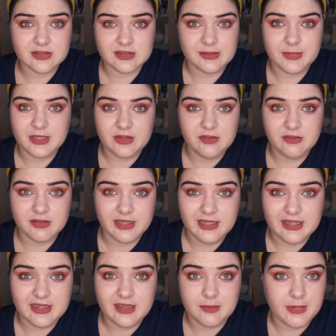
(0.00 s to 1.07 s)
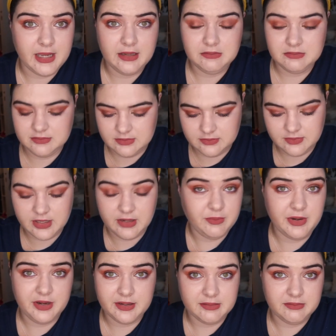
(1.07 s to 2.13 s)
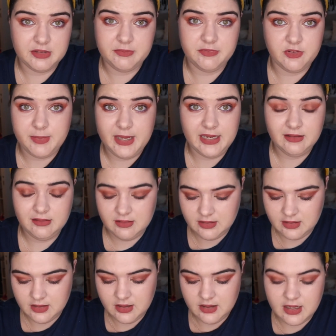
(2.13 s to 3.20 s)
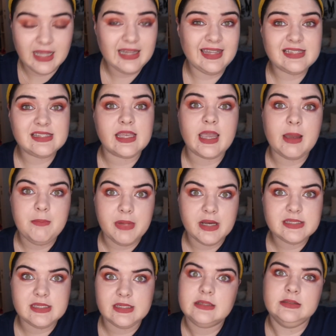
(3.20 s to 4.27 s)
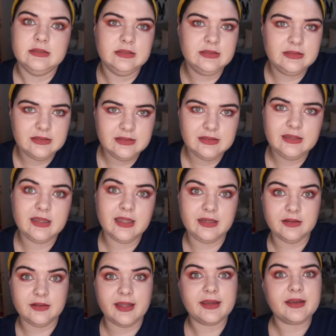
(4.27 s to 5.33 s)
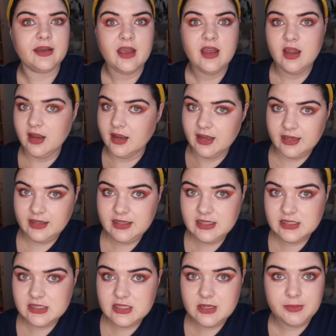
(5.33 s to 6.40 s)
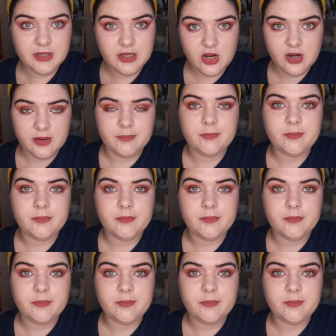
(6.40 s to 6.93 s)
something you really think about at work for me, unless like I'm busting then you're like, I need to stop and go.